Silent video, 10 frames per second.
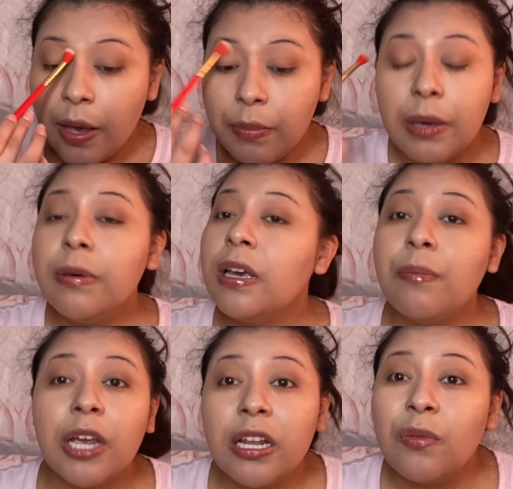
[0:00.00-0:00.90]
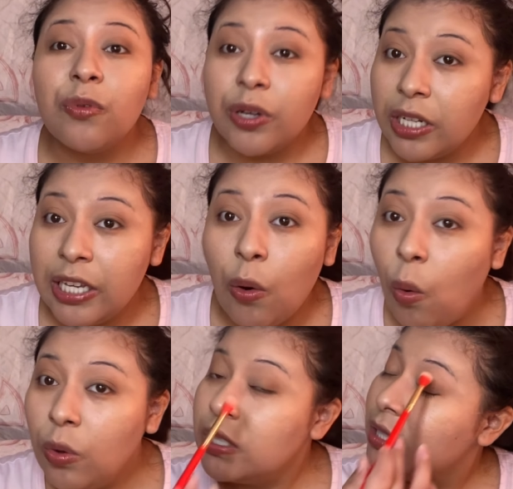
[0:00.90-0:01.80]
maybe I'm getting really
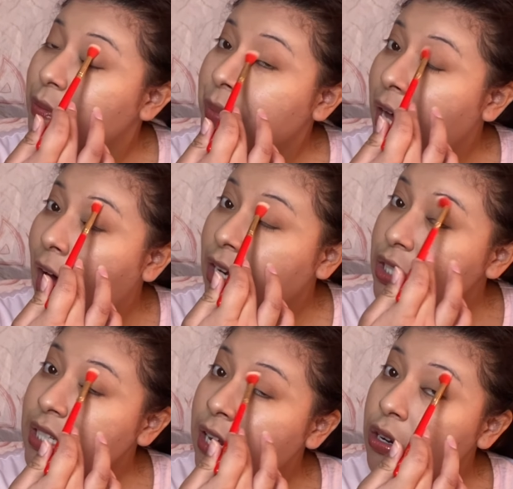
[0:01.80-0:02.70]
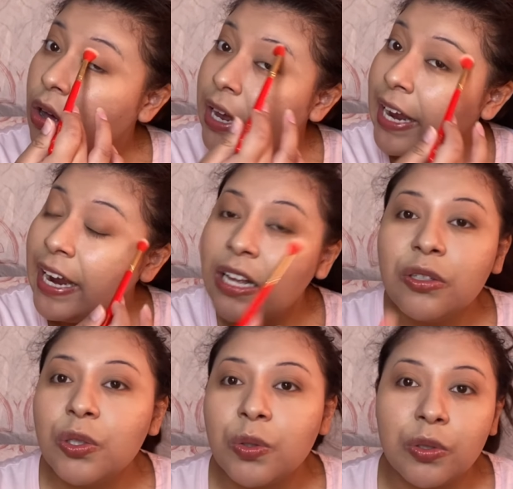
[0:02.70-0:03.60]
old, but I just cannot
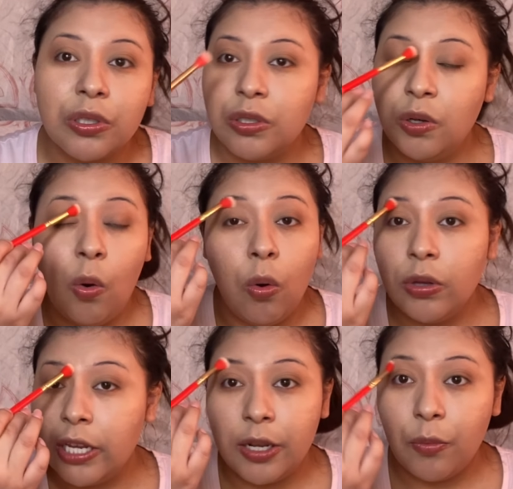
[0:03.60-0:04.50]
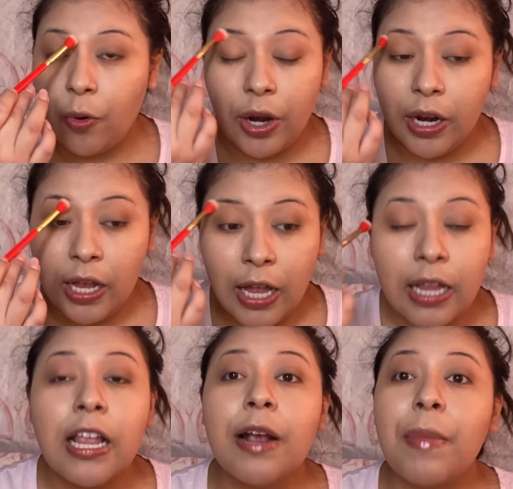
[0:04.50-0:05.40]
handle the cold anymore.
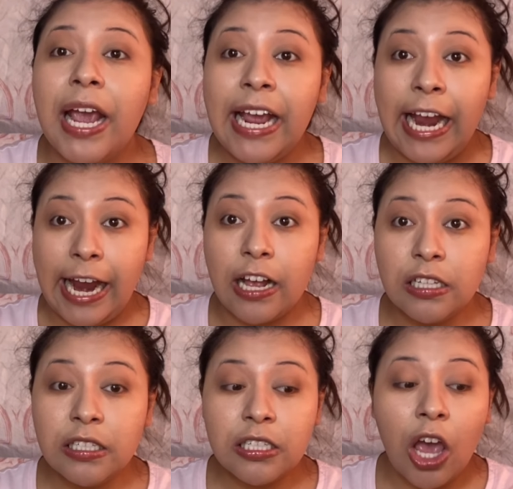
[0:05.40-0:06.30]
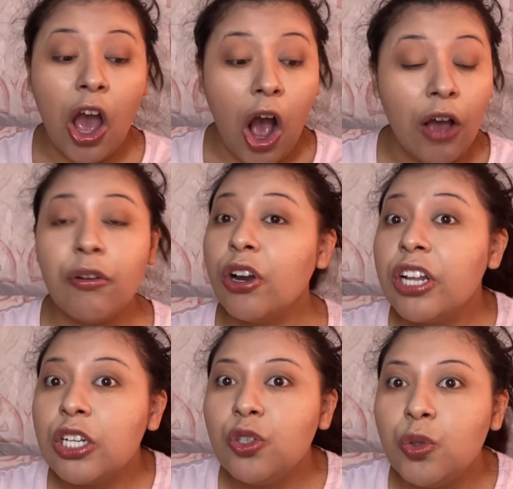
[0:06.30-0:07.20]
Like my hands have gotten
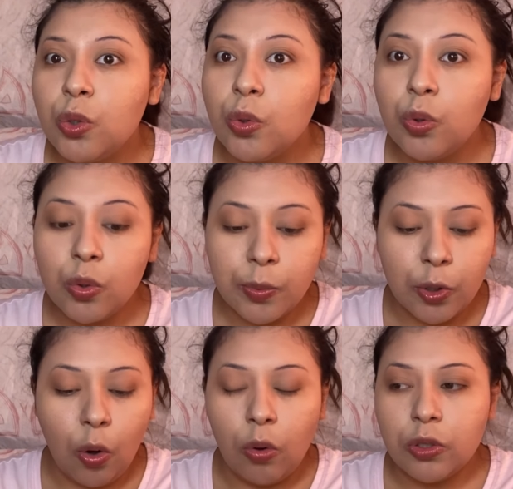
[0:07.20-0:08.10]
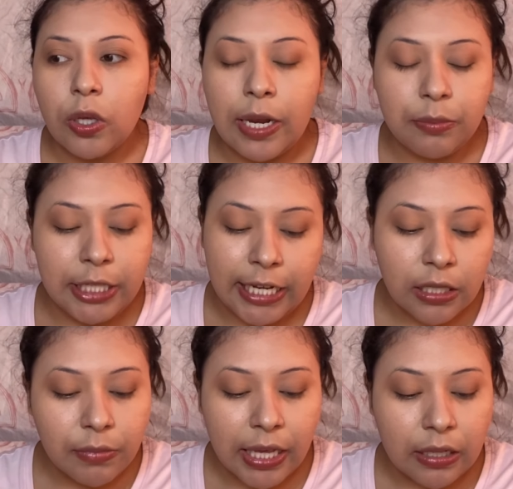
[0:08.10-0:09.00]
like super cold, so I'm
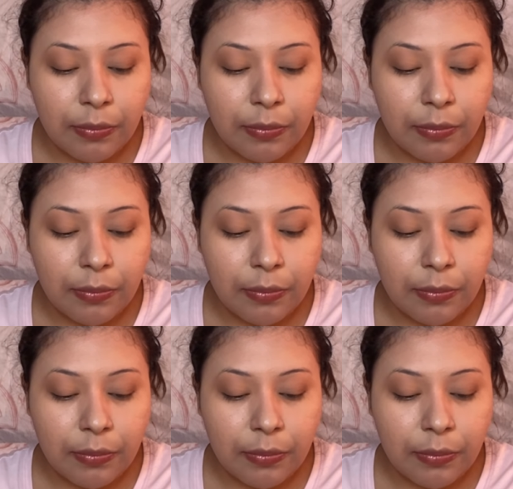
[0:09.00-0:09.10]
taking my